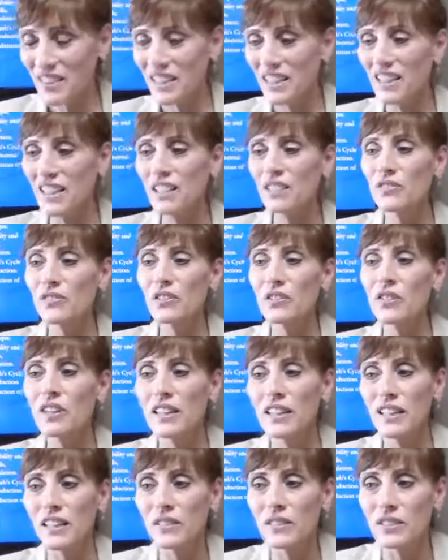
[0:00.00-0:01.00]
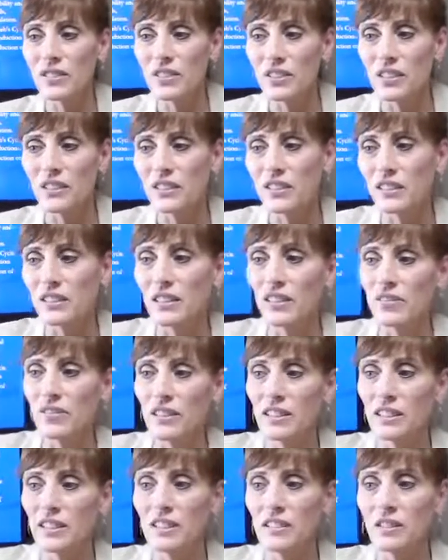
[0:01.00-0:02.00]
Interferon levels are
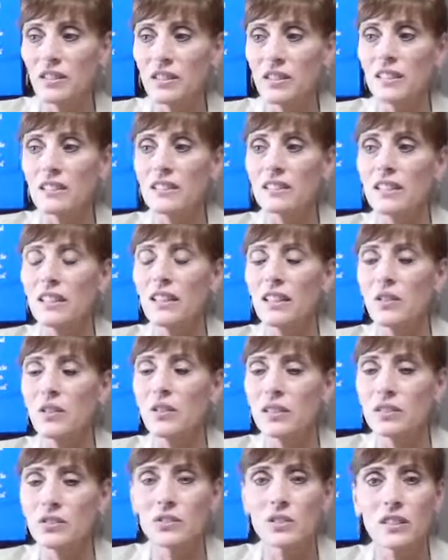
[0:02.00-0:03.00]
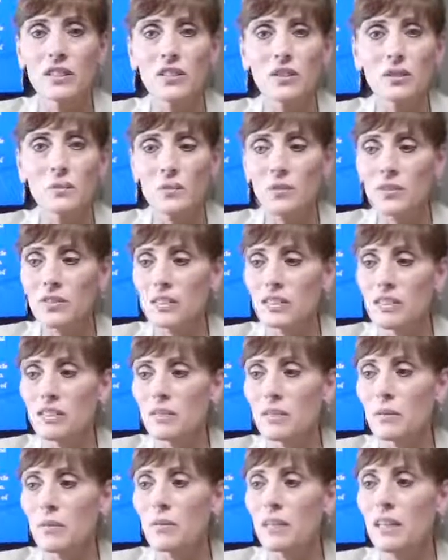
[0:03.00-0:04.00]
significantly increased. They orchestrate your immune
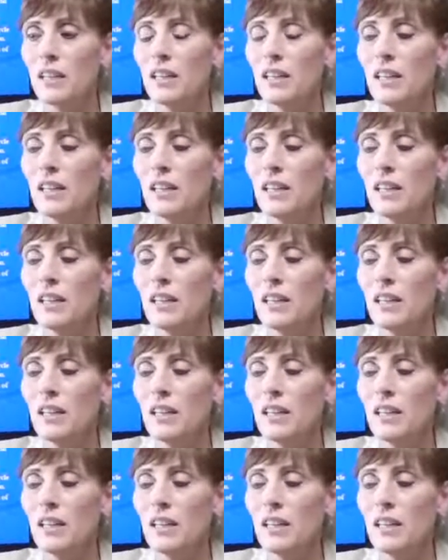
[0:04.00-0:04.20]
system.